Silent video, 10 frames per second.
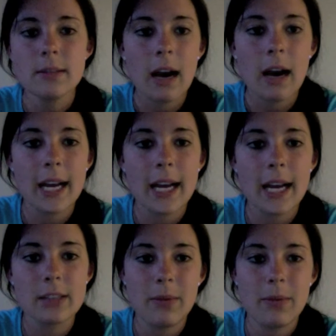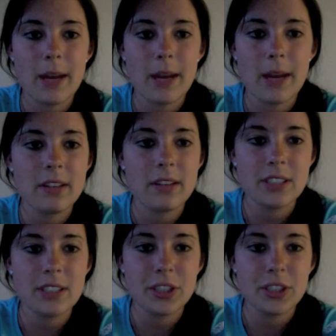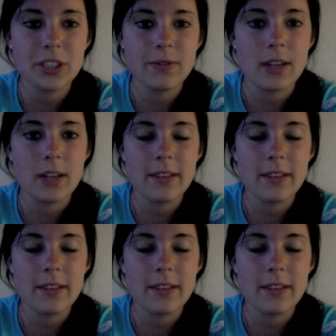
I explained what the Amethyst Initiative was,